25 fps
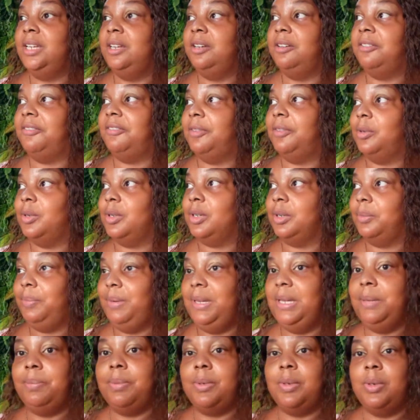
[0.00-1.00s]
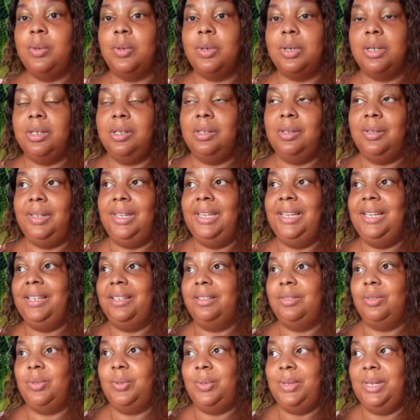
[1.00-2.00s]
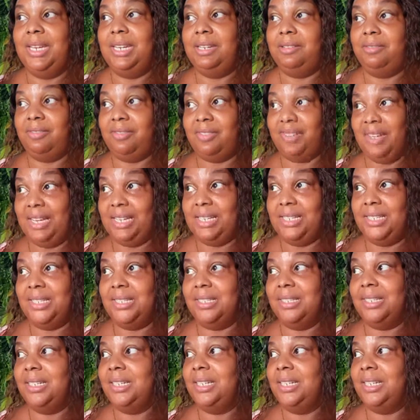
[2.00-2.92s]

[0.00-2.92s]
for people who are looking to invest